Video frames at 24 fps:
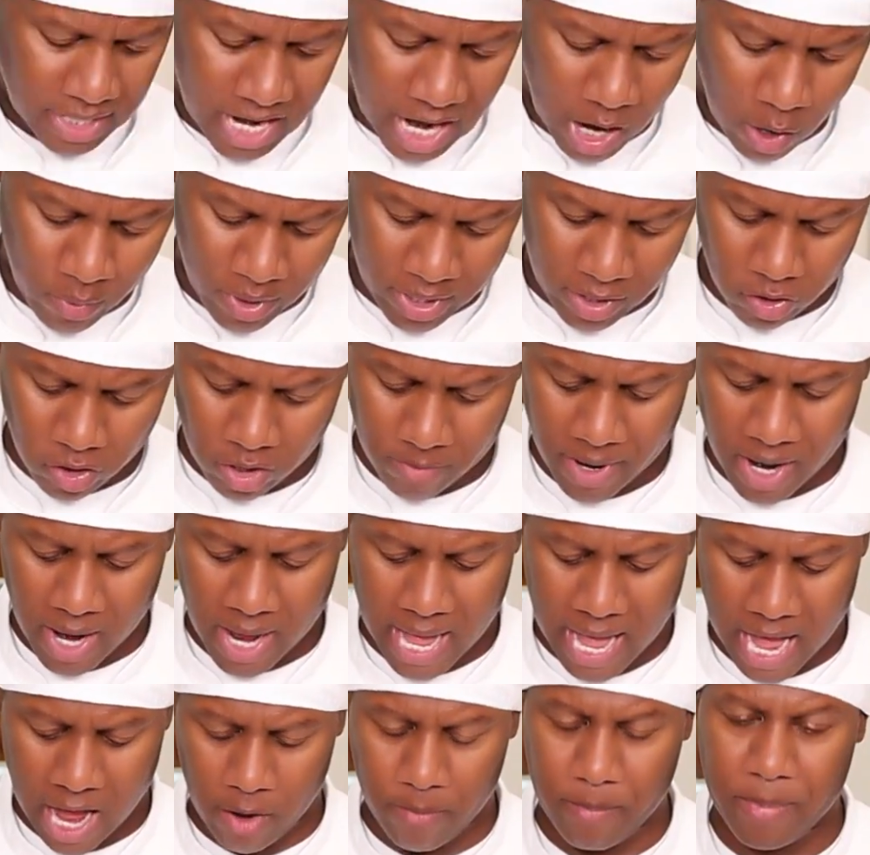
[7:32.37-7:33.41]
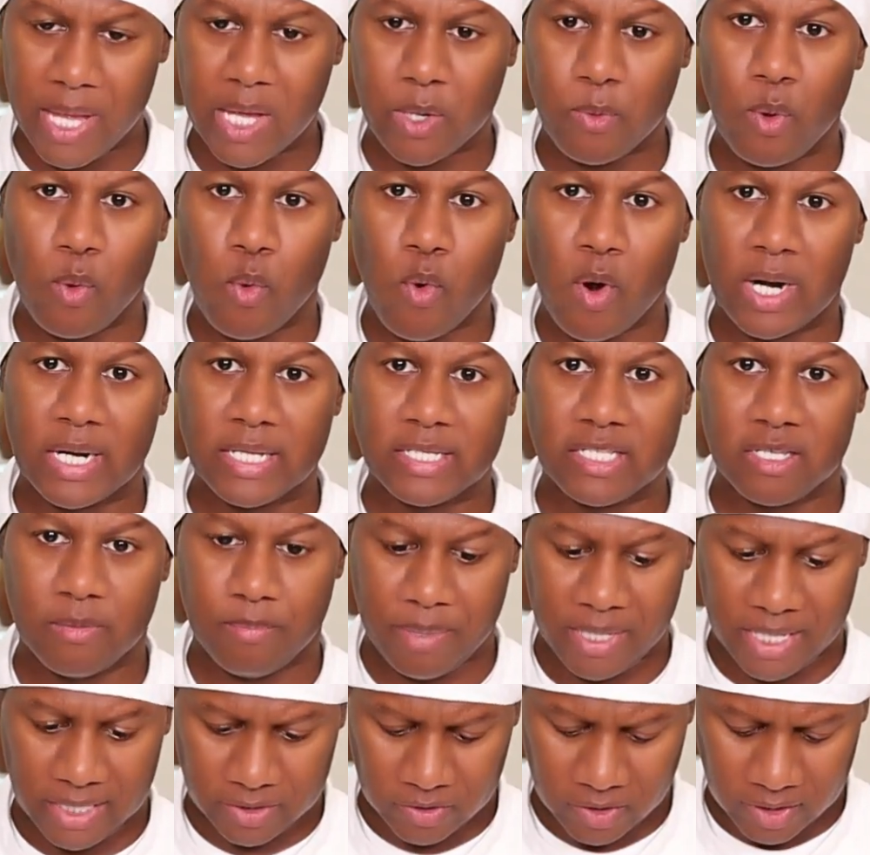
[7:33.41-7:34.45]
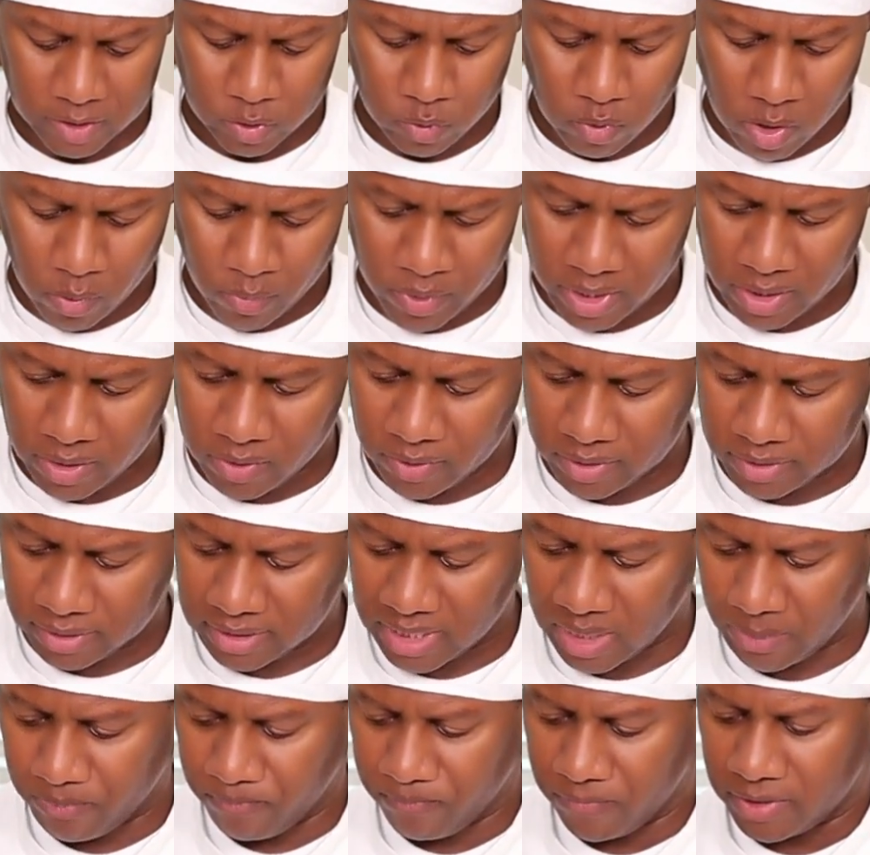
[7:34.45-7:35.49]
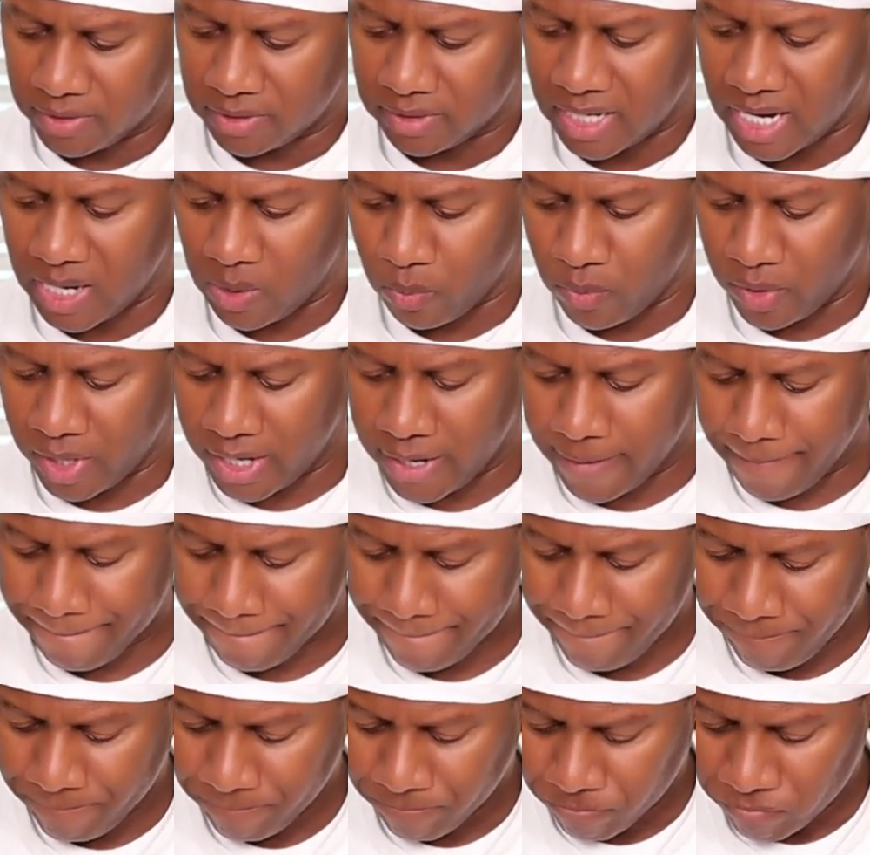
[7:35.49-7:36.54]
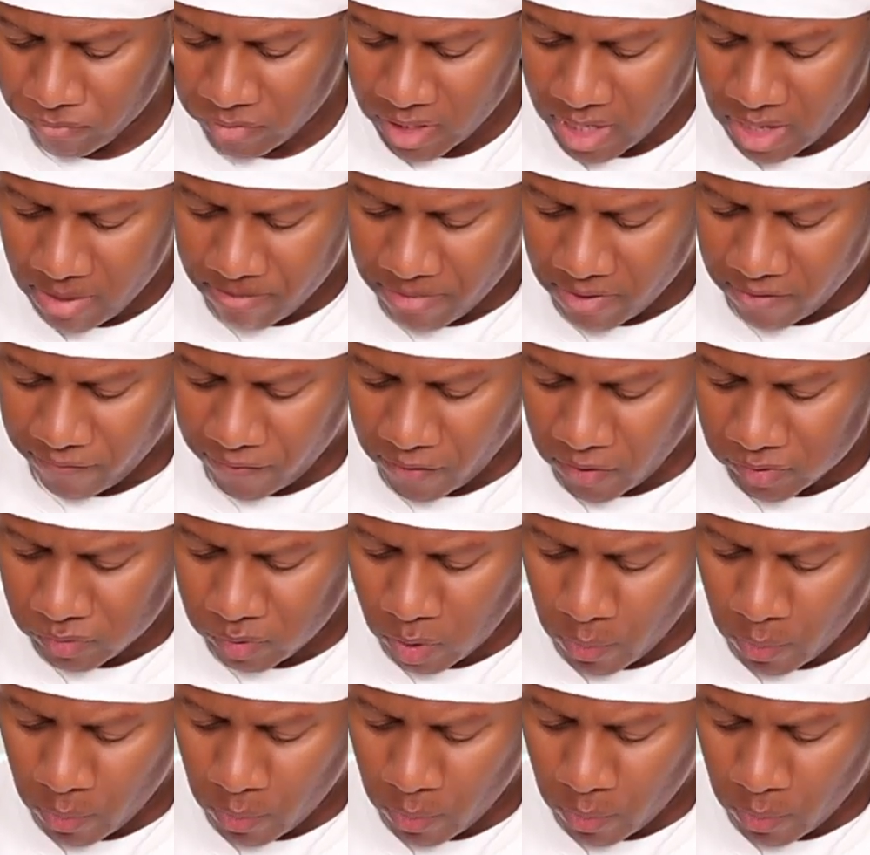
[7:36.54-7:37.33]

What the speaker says: now we know about how big we want it to be, so each one we can do it the same way. But first